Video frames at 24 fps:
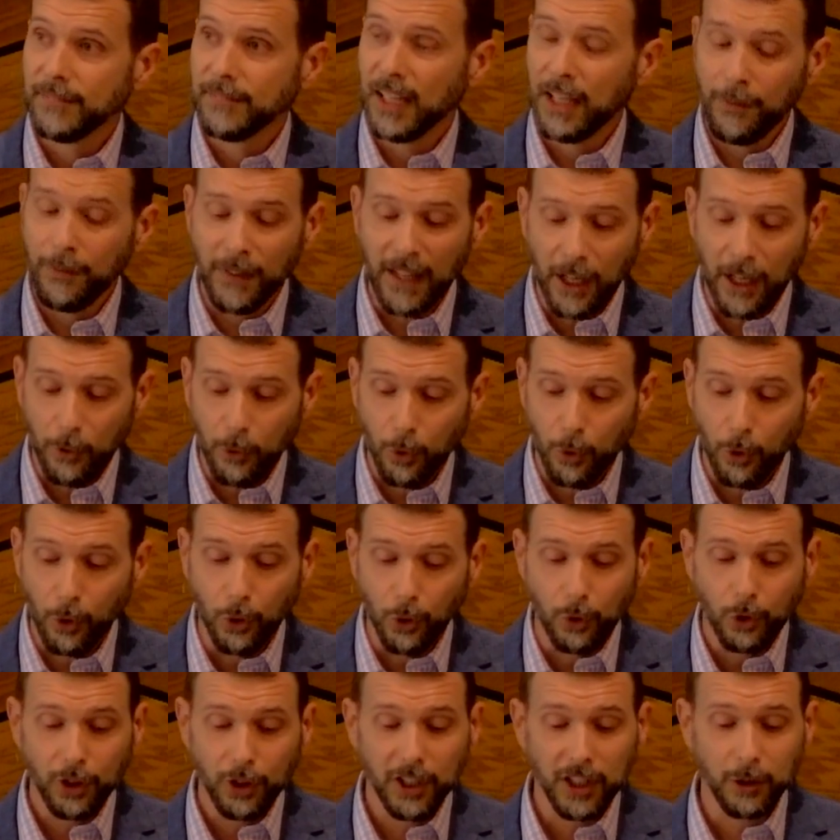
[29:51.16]
in that
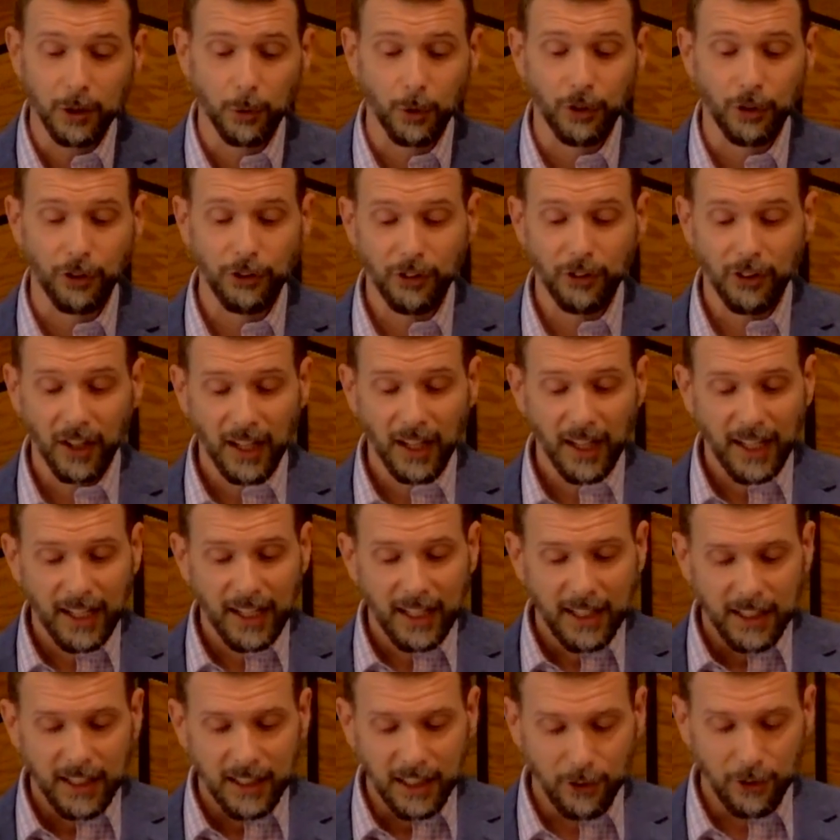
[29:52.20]
role, he was
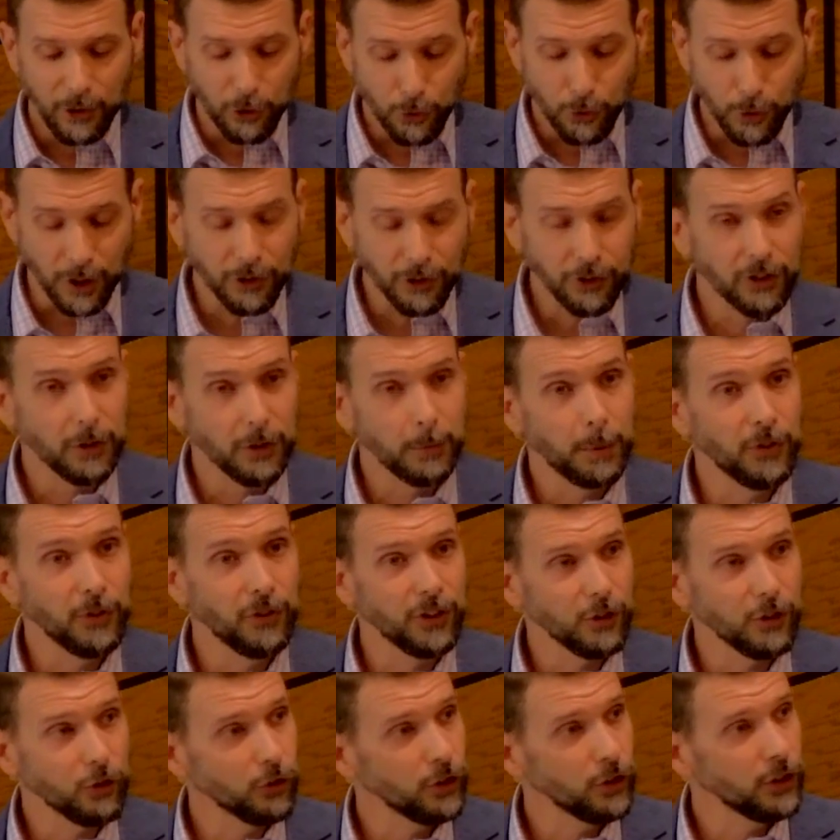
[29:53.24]
in the trusted
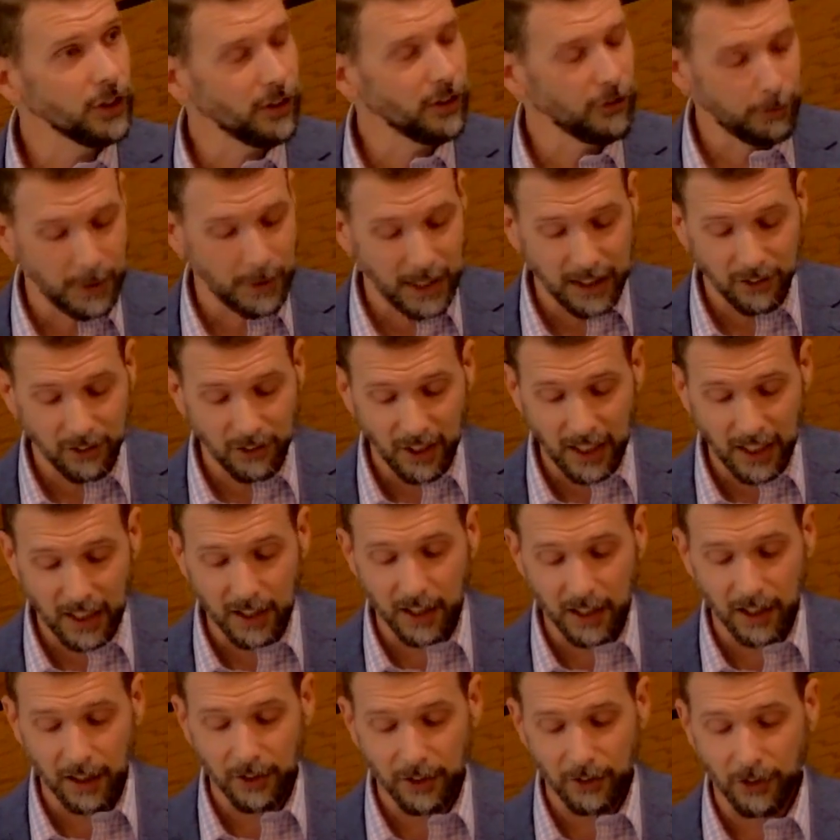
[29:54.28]
position of
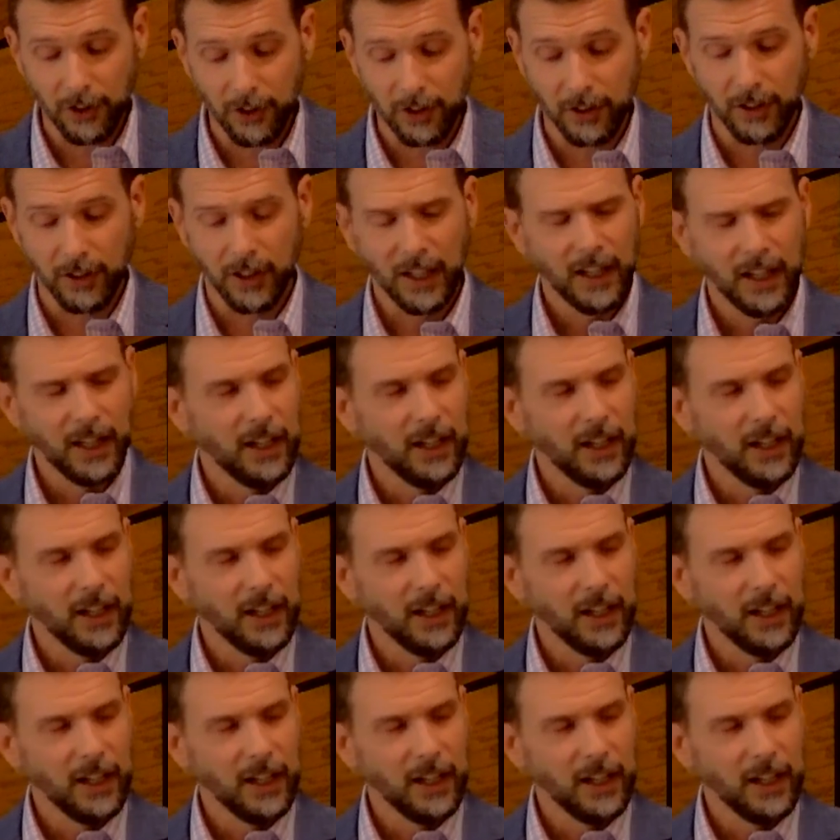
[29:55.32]
maintaining the,